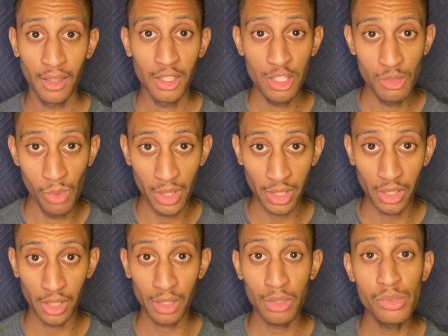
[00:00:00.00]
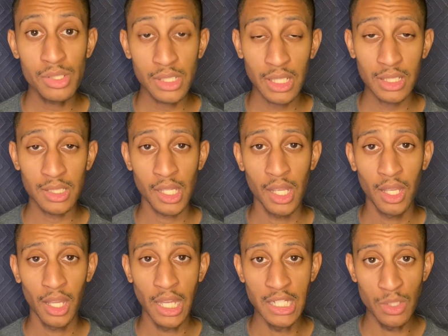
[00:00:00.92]
You want good acoustics,
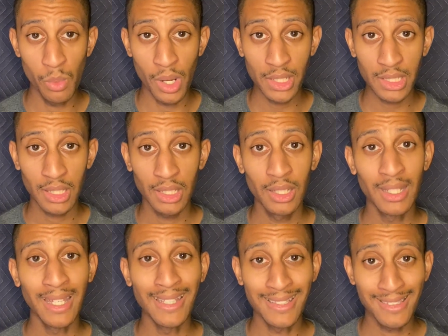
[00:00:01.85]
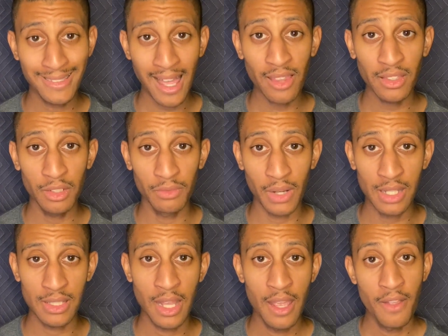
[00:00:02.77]
and you want a solid
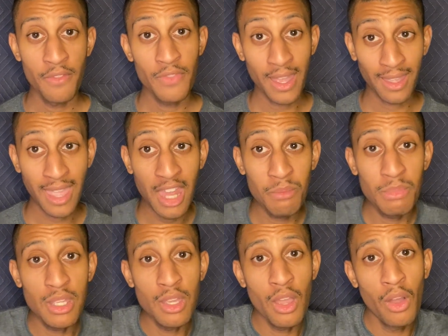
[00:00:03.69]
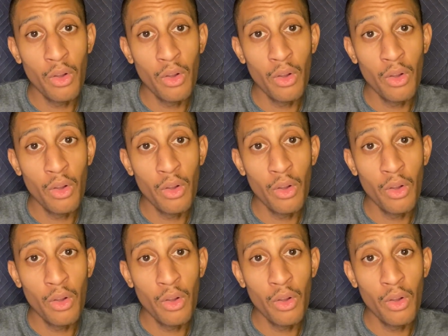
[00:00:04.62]
device that can be